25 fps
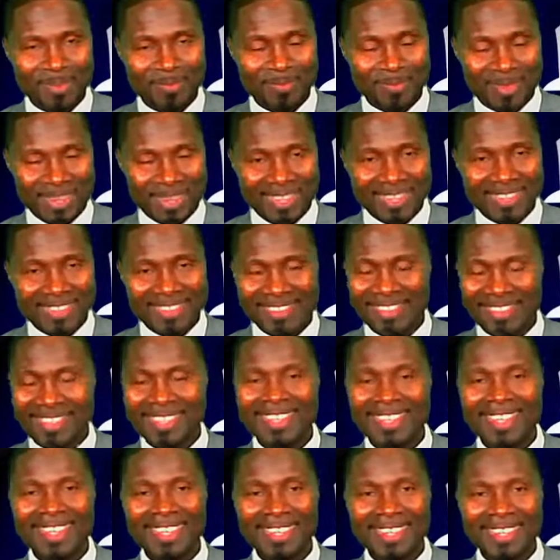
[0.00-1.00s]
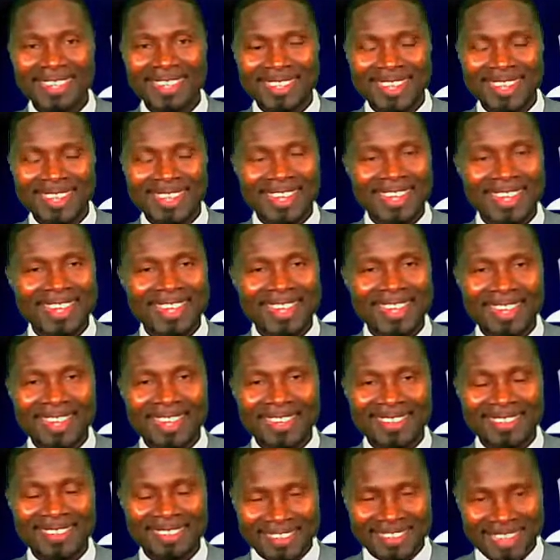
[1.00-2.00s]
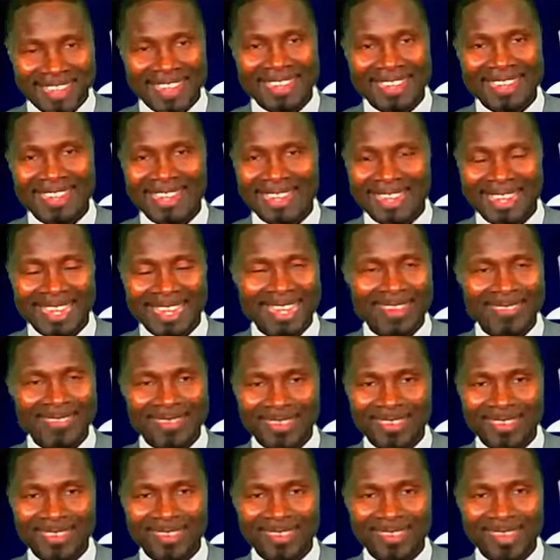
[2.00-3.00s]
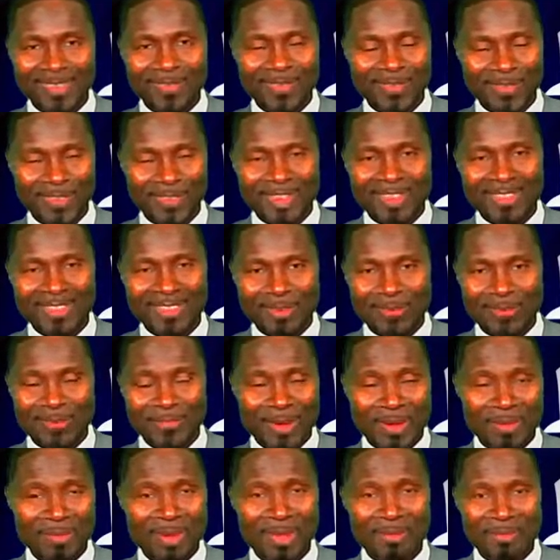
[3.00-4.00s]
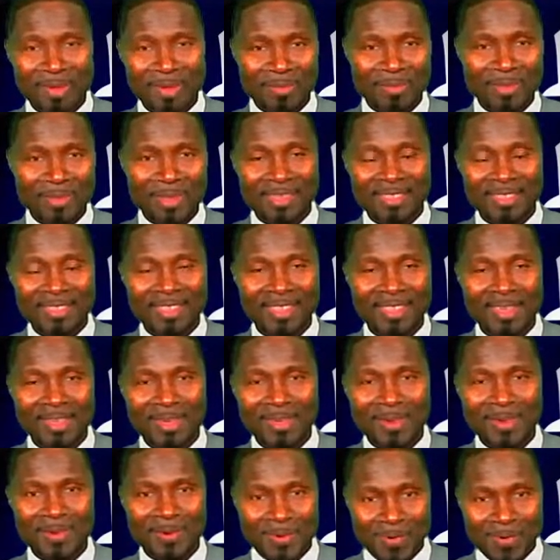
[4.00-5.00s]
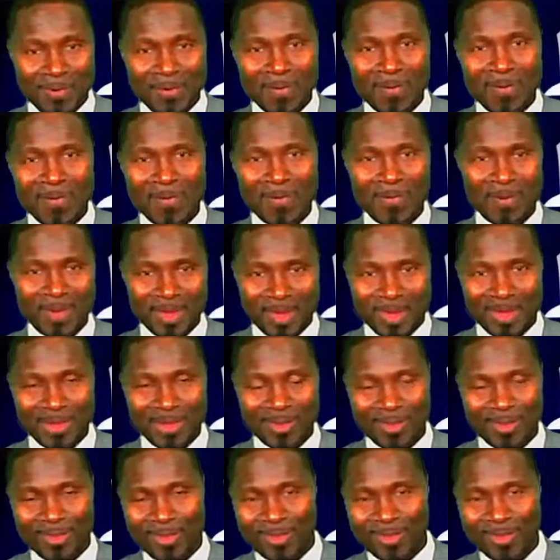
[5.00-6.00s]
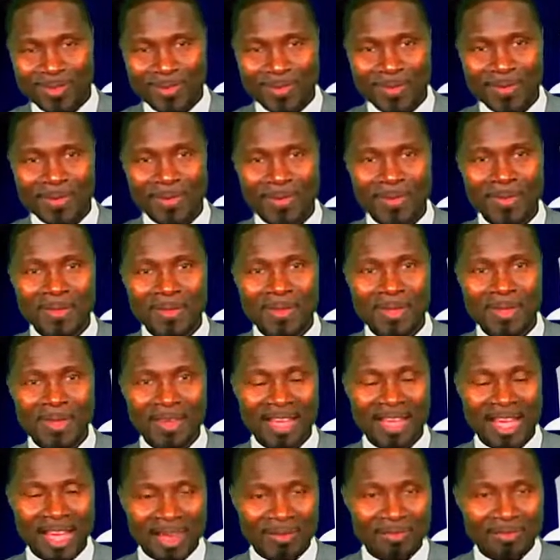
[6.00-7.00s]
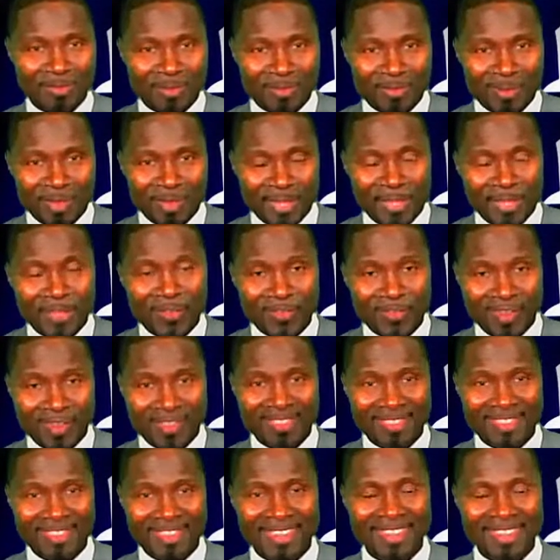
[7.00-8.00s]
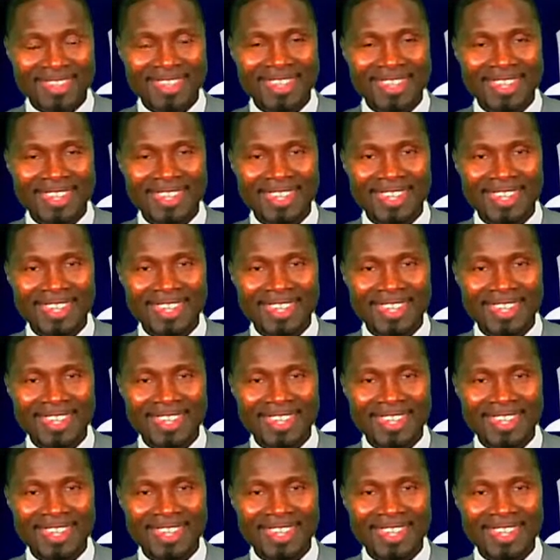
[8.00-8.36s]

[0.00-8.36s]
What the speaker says: please share the link with your friends and family members who may also have to be interested